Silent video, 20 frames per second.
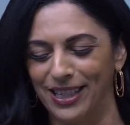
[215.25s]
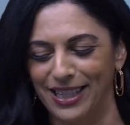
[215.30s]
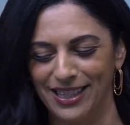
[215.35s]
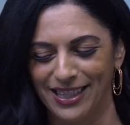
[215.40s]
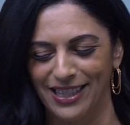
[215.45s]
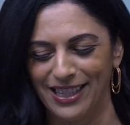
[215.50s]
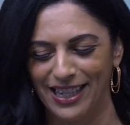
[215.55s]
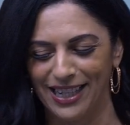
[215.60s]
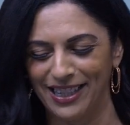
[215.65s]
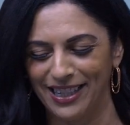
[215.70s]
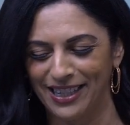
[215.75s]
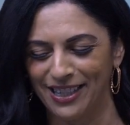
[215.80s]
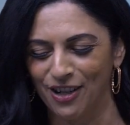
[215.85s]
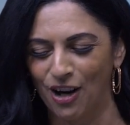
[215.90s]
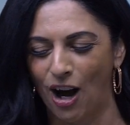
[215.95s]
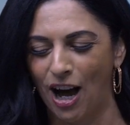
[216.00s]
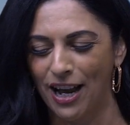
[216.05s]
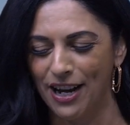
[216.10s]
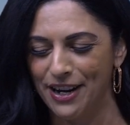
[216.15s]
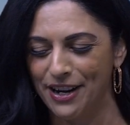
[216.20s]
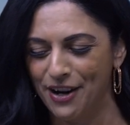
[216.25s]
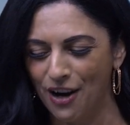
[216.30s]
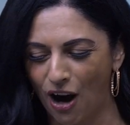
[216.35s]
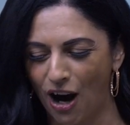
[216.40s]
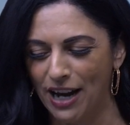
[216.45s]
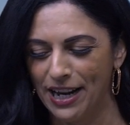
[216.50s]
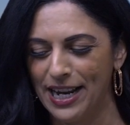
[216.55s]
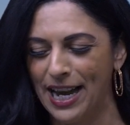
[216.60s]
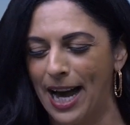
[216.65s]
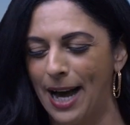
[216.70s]
It's
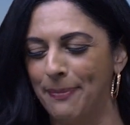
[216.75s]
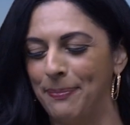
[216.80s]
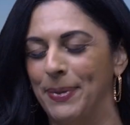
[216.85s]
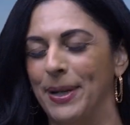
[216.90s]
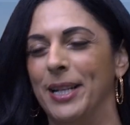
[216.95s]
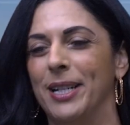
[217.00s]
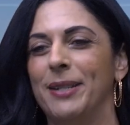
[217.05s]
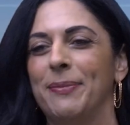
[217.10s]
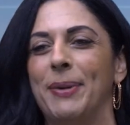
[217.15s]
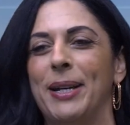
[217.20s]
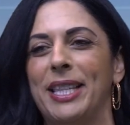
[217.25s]
not happened,